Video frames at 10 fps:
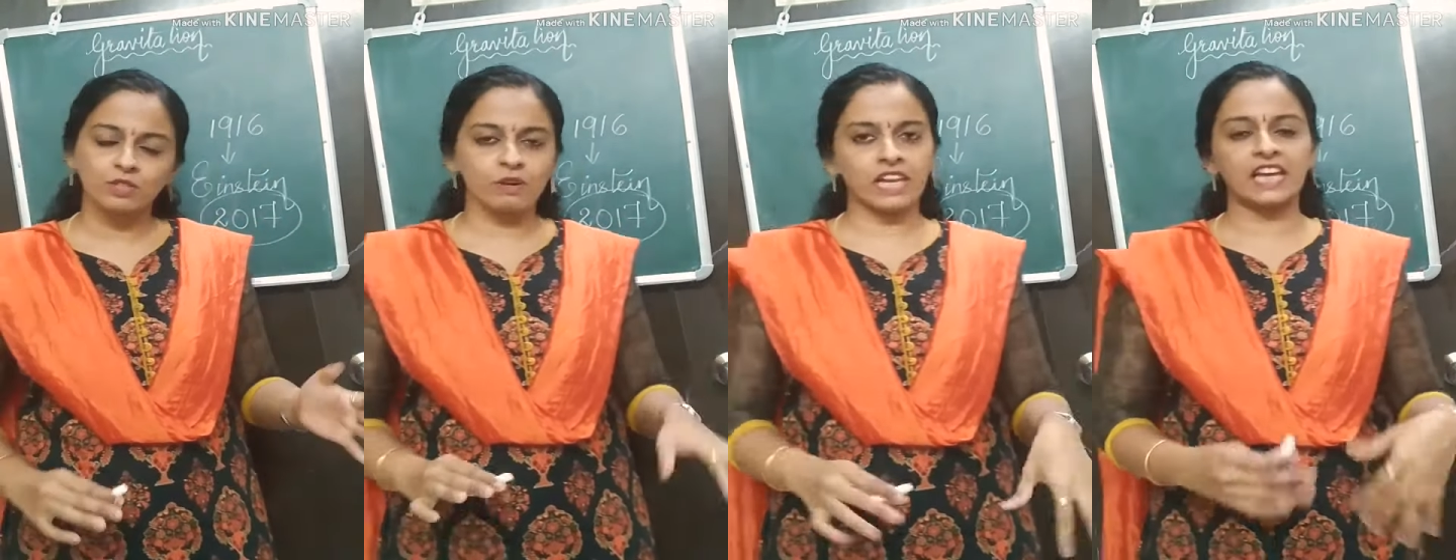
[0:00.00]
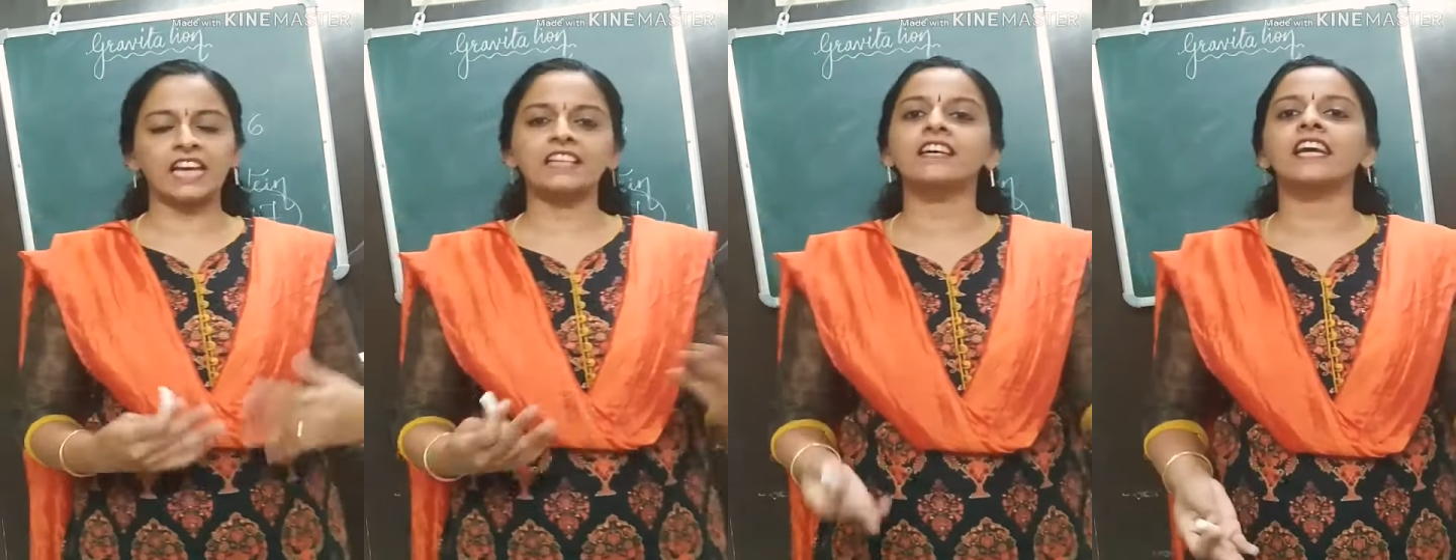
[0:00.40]
which were
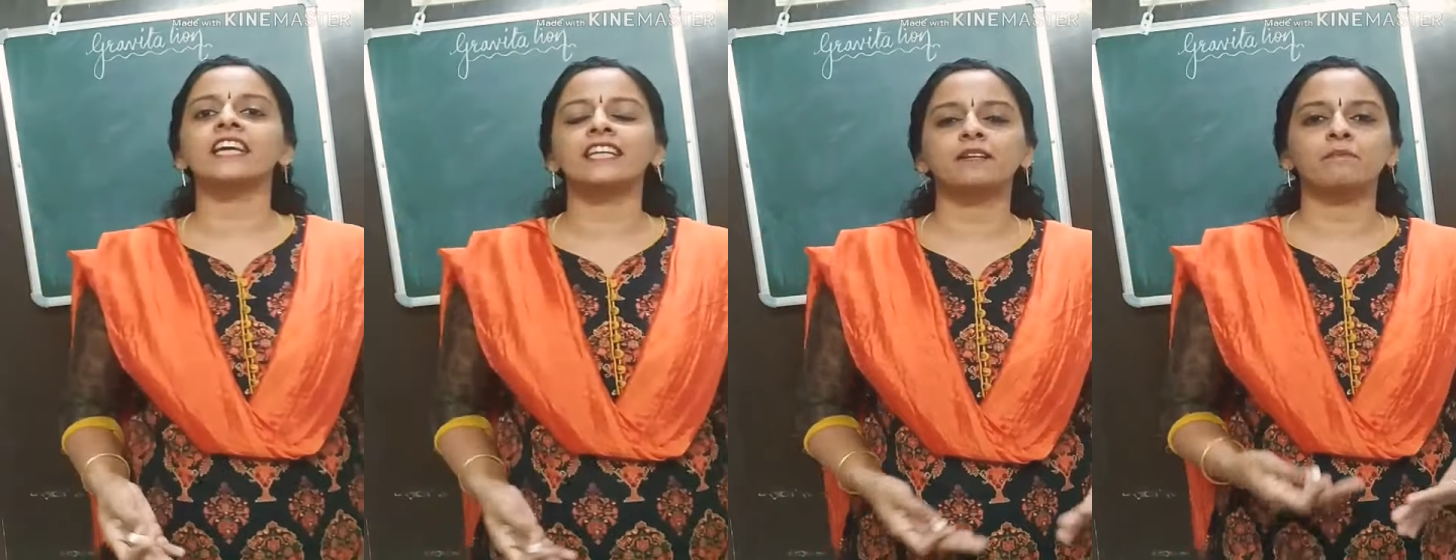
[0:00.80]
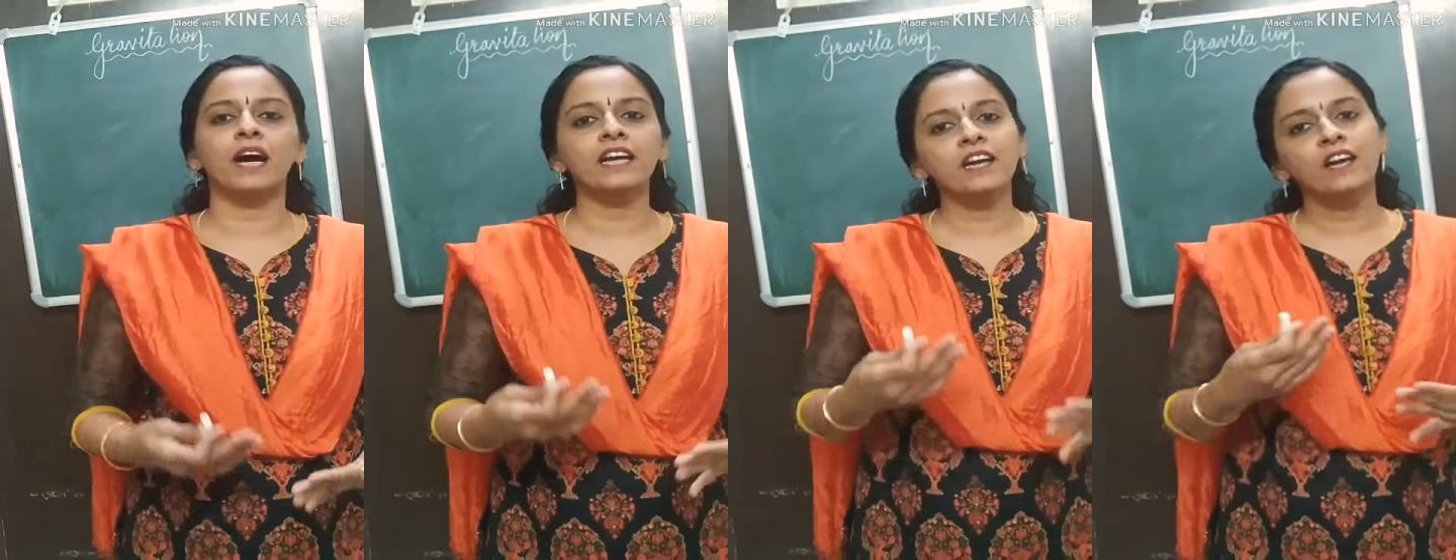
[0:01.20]
again created
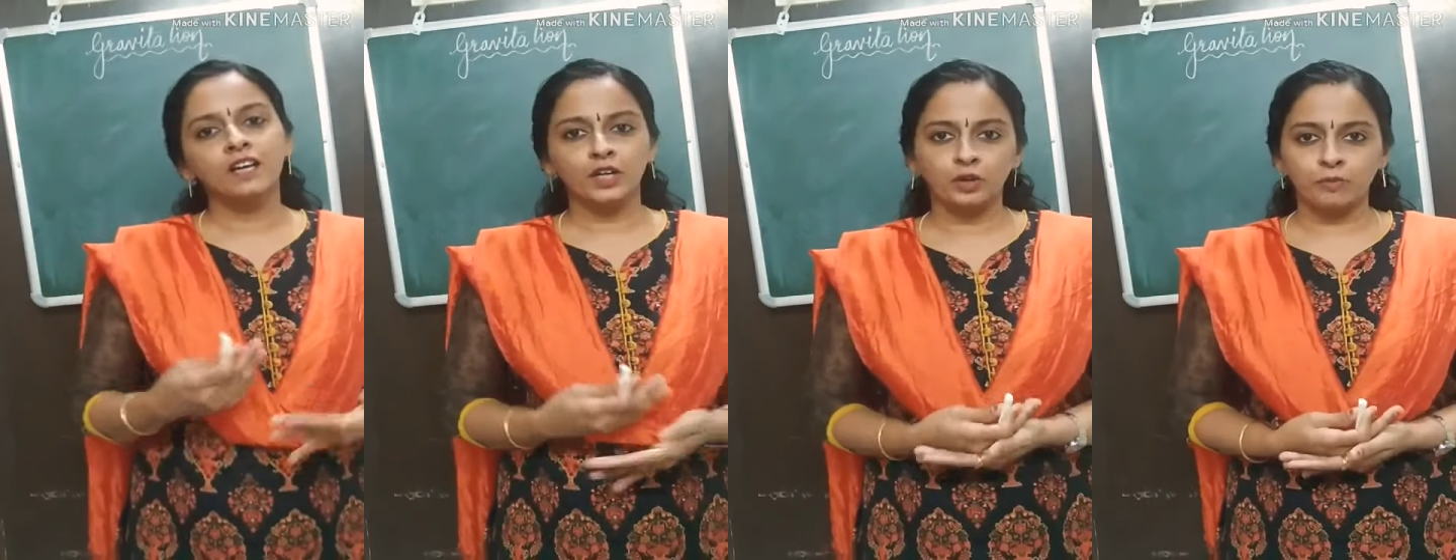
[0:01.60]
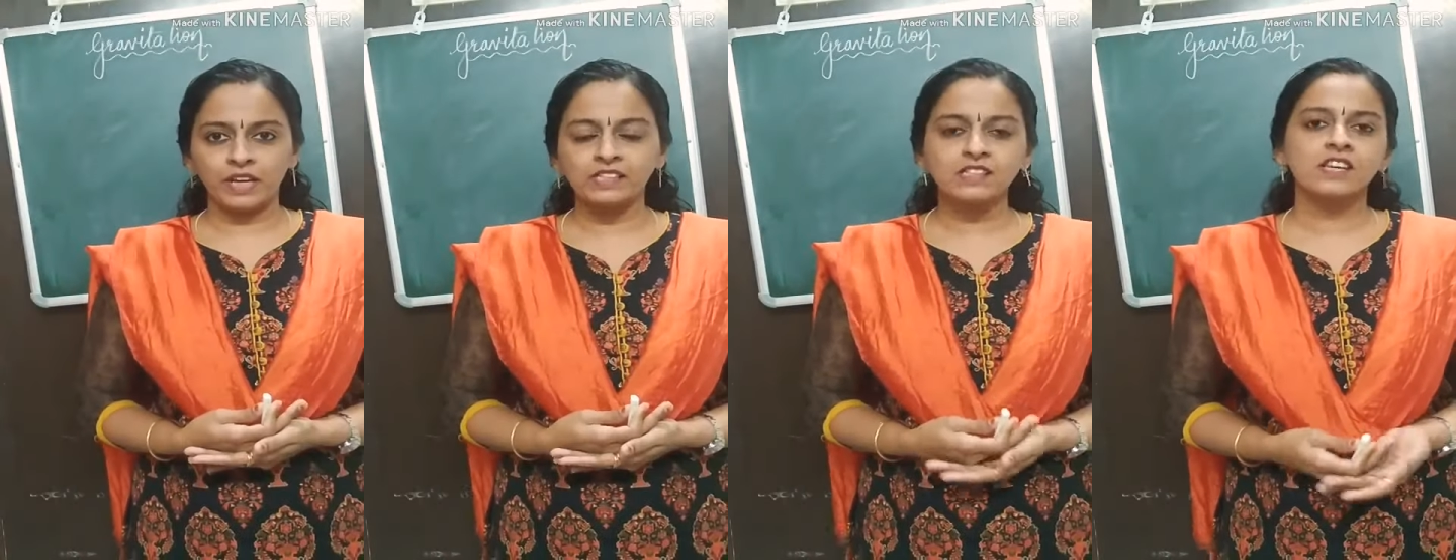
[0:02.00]
by
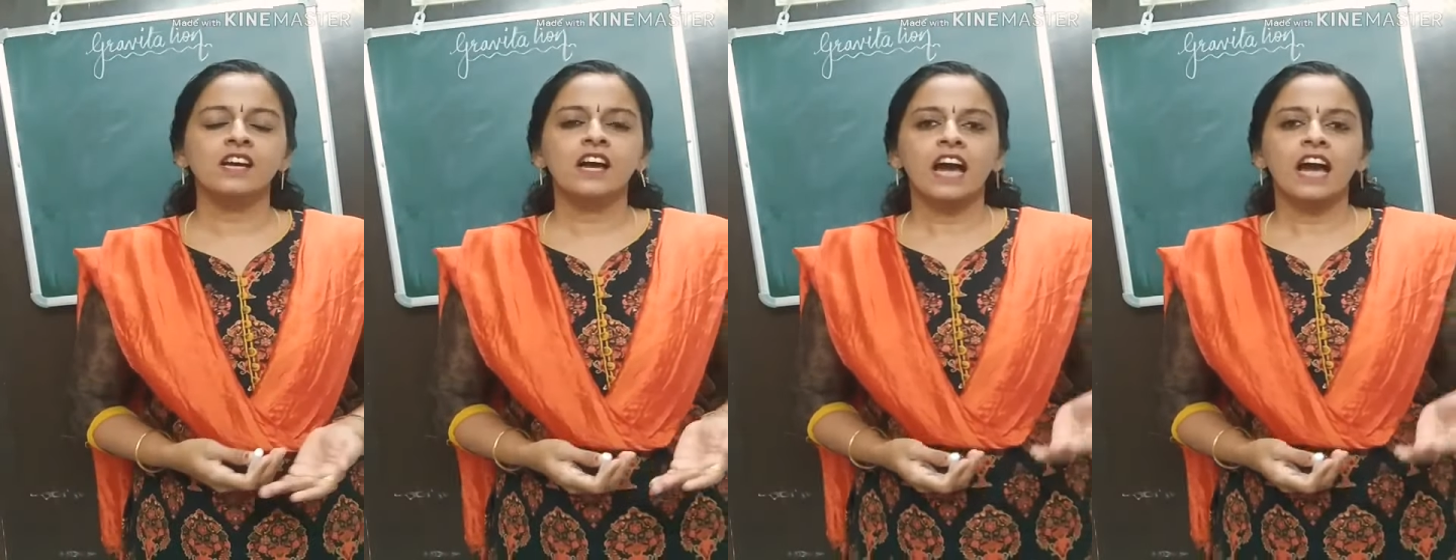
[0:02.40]
humans,